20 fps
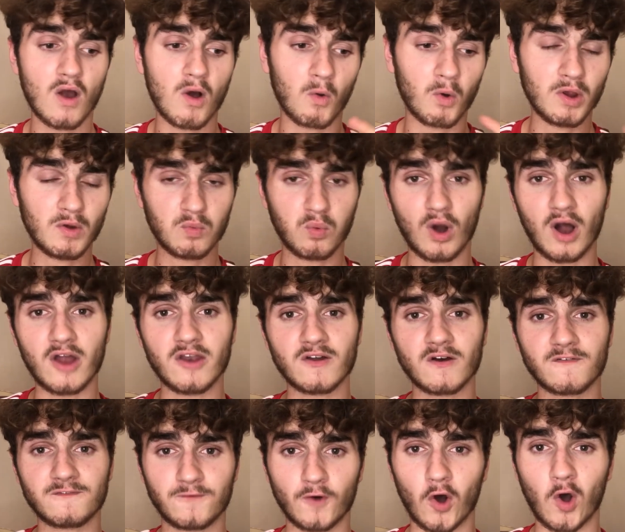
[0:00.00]
we won
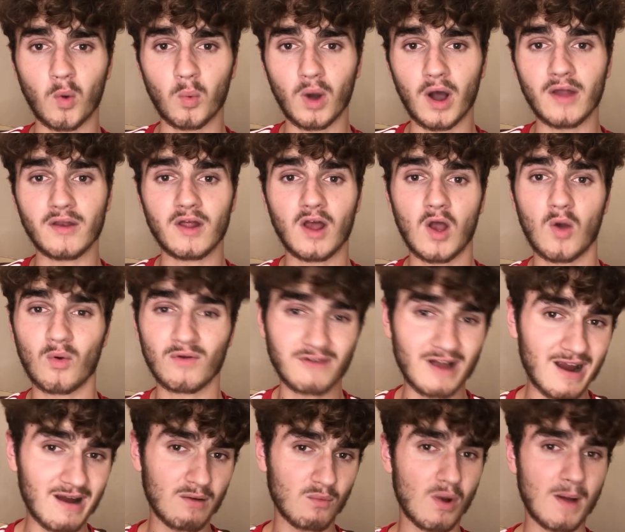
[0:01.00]
4-1 with
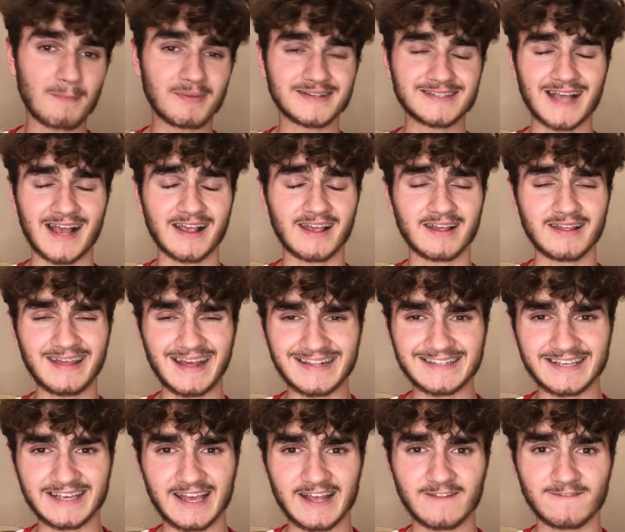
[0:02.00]
Aaron Wan-Bissaka
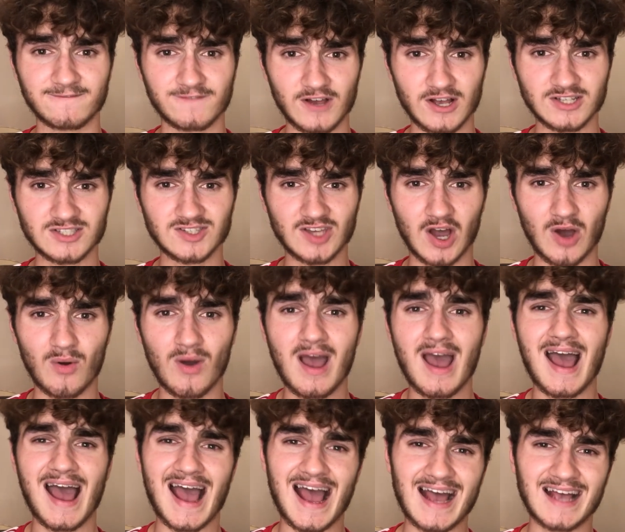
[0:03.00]
getting his first goal
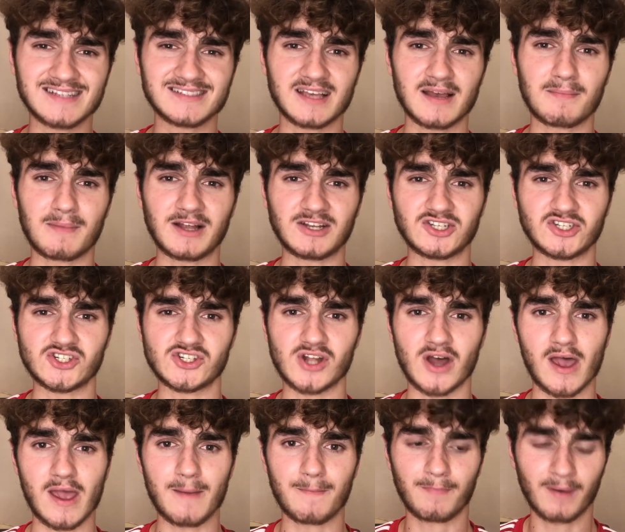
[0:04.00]
as a Manchester
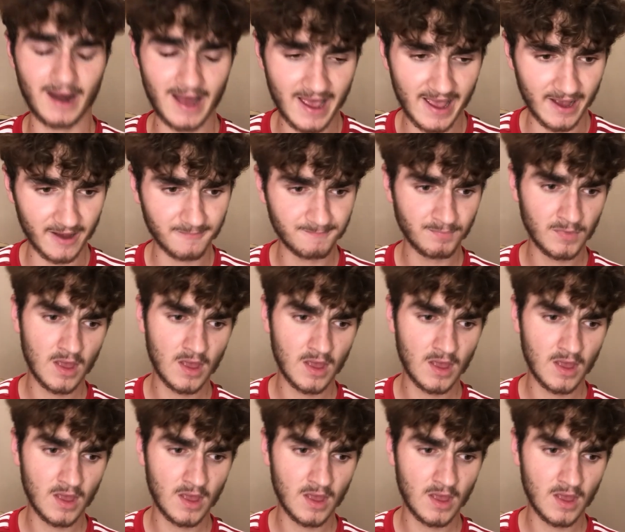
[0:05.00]
United player.